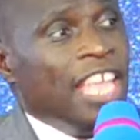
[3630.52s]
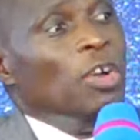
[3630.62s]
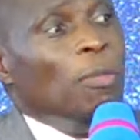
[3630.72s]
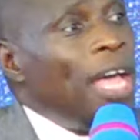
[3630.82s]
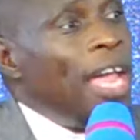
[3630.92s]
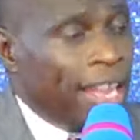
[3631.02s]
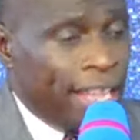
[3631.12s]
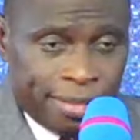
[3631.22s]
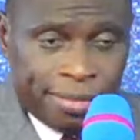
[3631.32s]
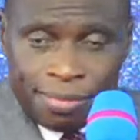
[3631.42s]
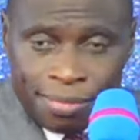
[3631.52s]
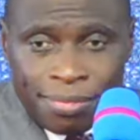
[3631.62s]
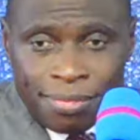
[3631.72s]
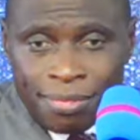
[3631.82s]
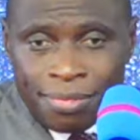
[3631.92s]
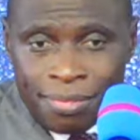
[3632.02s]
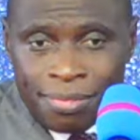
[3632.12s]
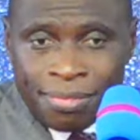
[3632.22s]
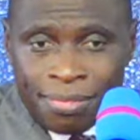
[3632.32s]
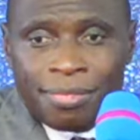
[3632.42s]

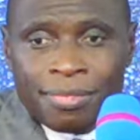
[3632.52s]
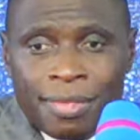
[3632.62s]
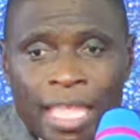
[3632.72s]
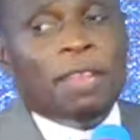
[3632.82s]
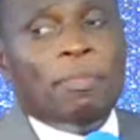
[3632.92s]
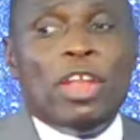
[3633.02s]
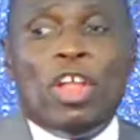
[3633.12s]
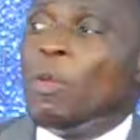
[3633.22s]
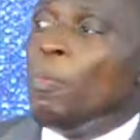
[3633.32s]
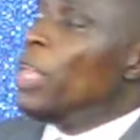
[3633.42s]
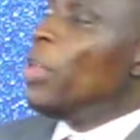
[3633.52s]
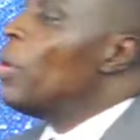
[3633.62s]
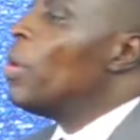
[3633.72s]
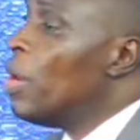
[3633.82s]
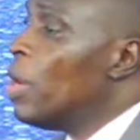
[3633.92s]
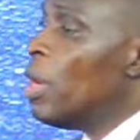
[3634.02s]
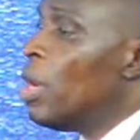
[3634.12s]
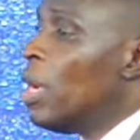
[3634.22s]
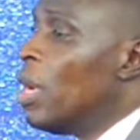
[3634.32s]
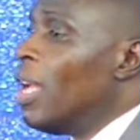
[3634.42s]
bloodline it may not be you
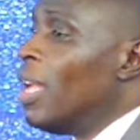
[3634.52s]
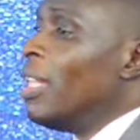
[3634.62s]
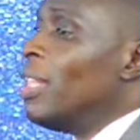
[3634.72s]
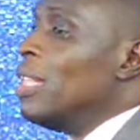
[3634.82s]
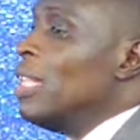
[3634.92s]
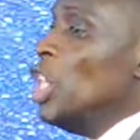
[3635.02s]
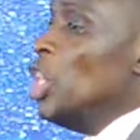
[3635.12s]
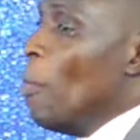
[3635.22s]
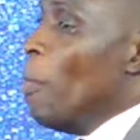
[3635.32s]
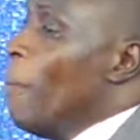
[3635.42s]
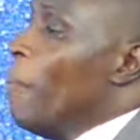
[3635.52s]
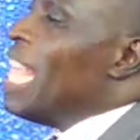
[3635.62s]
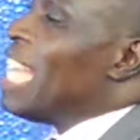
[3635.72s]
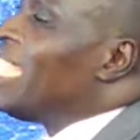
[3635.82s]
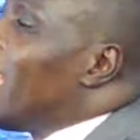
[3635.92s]
you may be just a